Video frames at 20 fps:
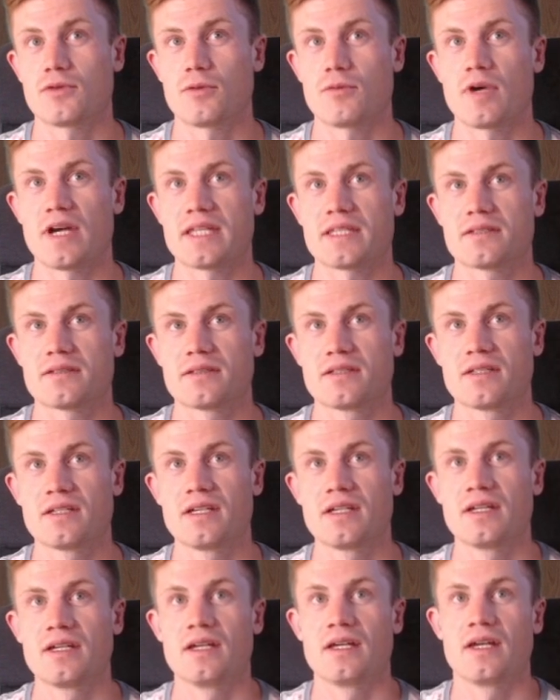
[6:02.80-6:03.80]
white.
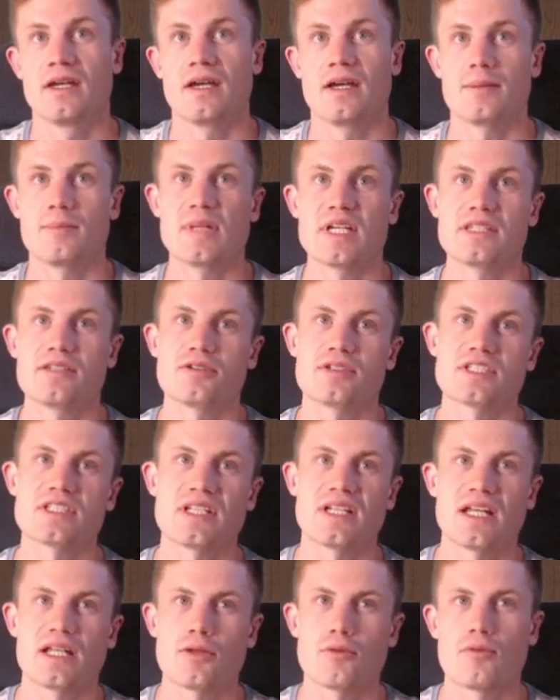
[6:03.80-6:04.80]
But there's
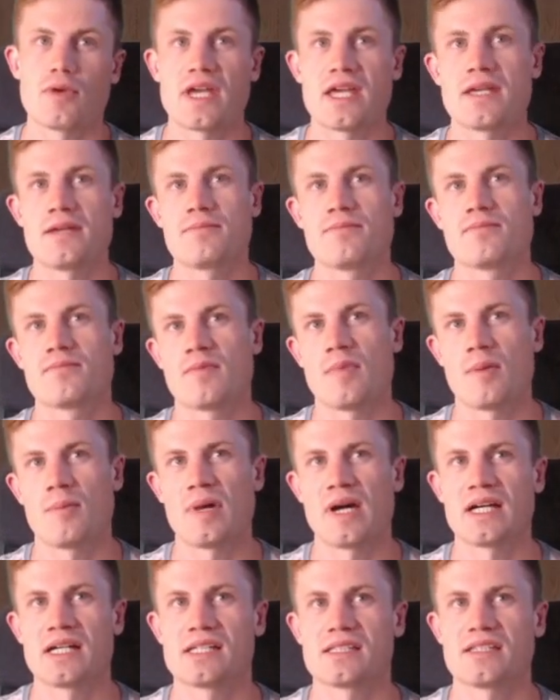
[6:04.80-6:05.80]
another way,
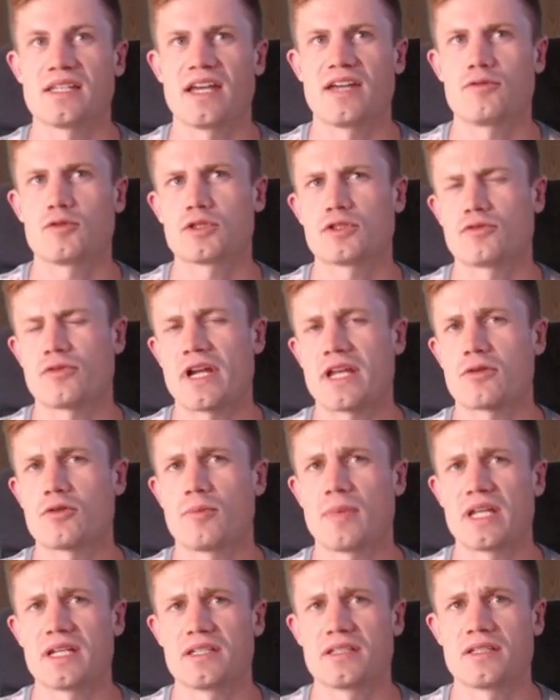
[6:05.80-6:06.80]
but I wouldn't
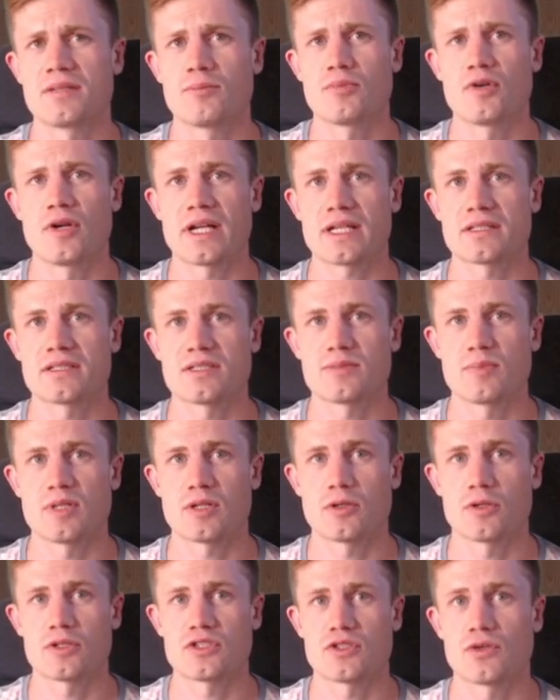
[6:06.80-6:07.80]
recommend it in practice
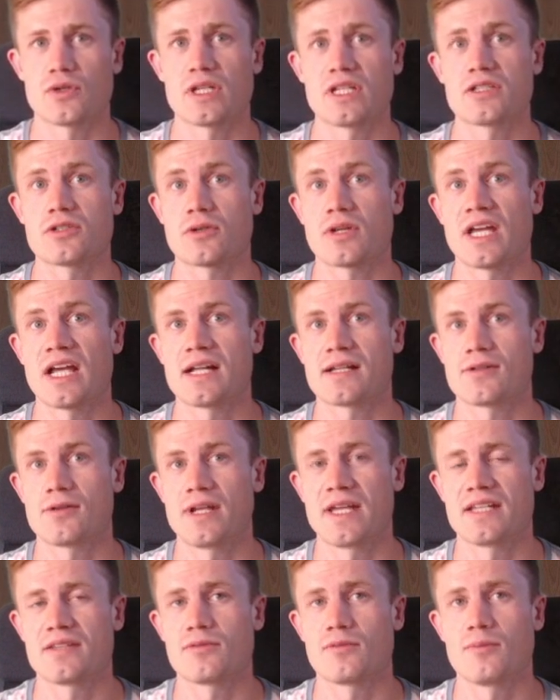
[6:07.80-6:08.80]
because you need to
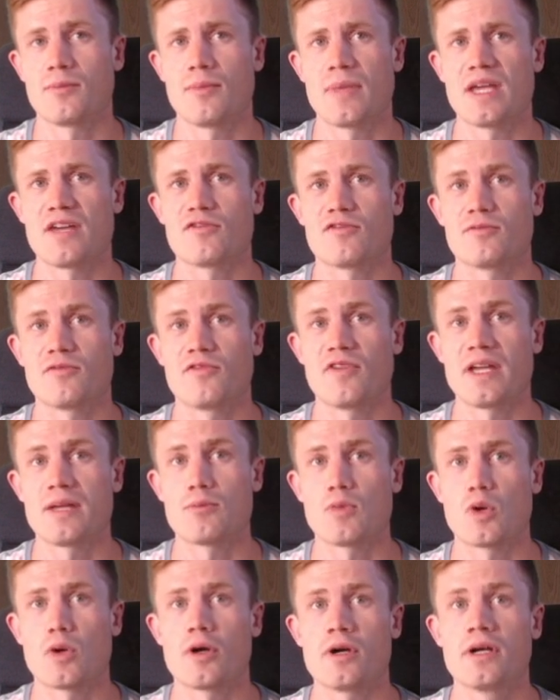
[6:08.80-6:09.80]
calculate way
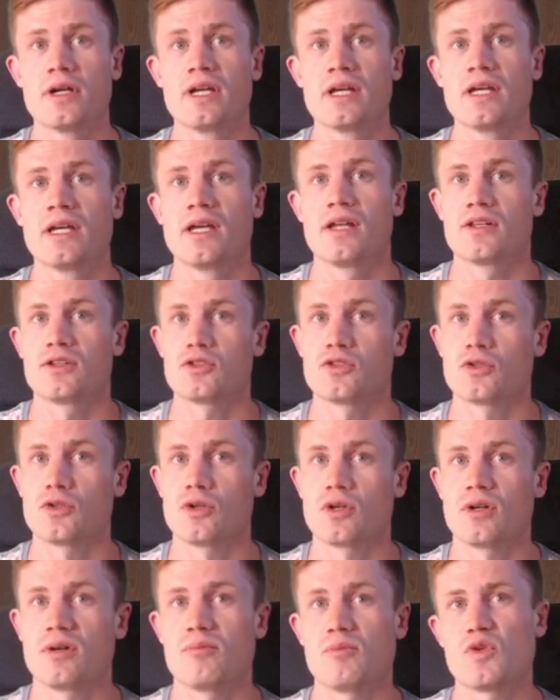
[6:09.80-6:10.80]
more
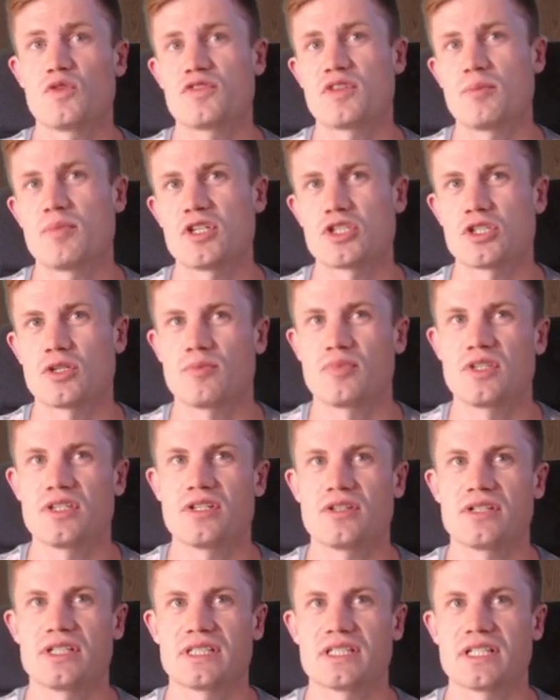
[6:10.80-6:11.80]
to move the bishop
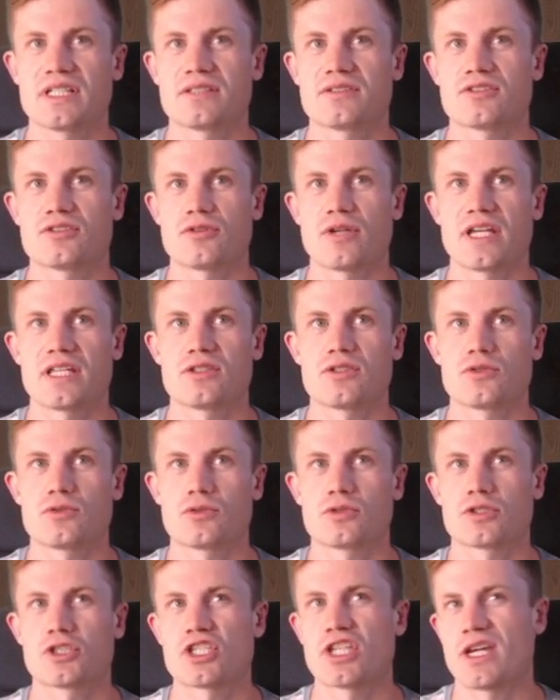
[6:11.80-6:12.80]
here and then try
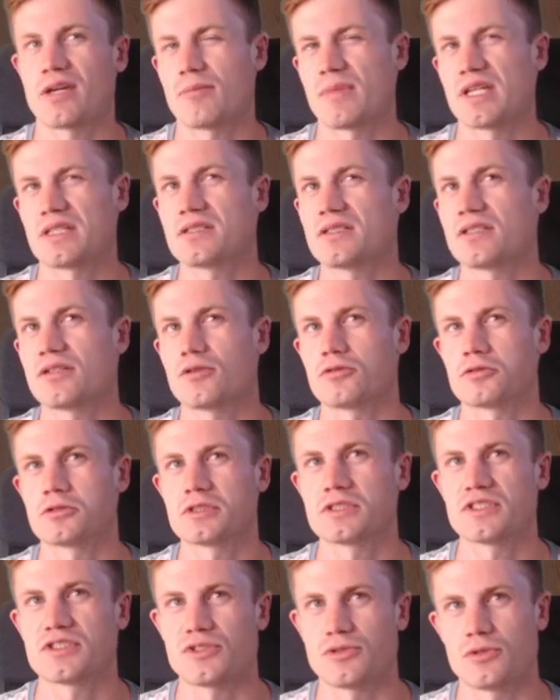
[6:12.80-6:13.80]
to checkmate here
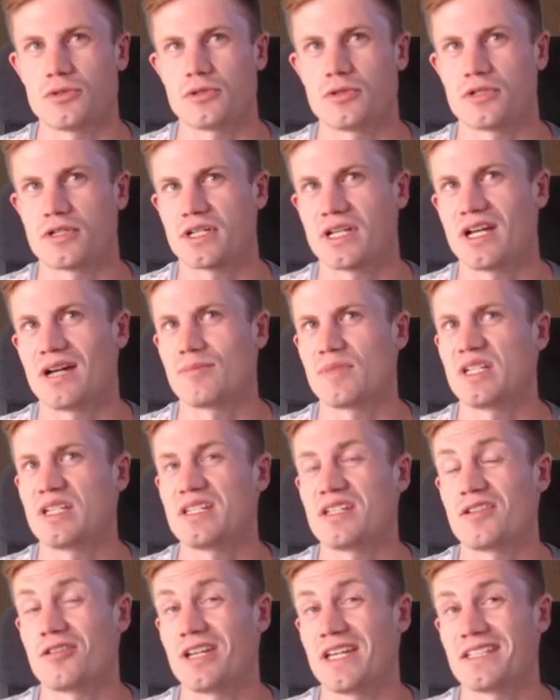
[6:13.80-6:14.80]
also, or come in
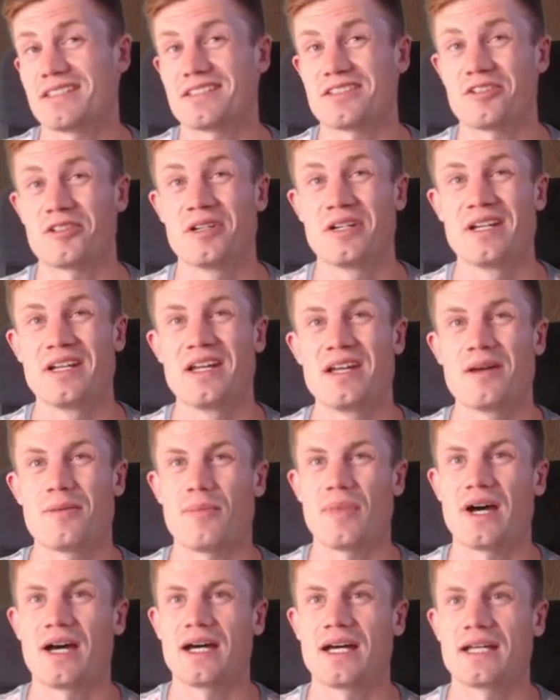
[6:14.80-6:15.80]
here later.
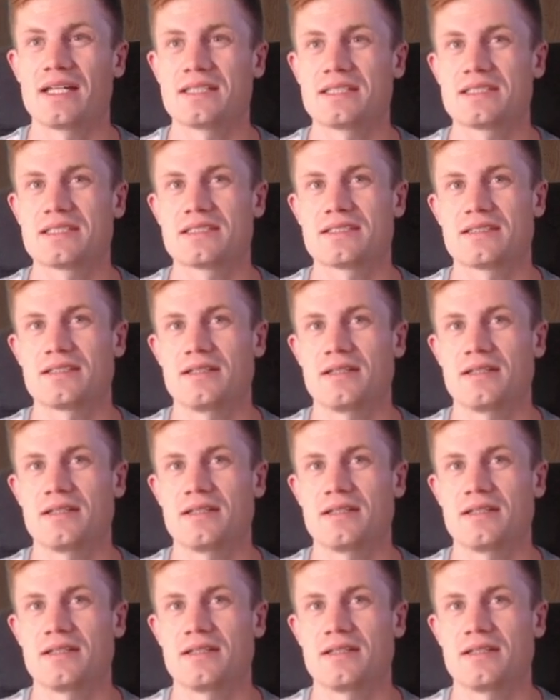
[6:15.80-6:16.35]
But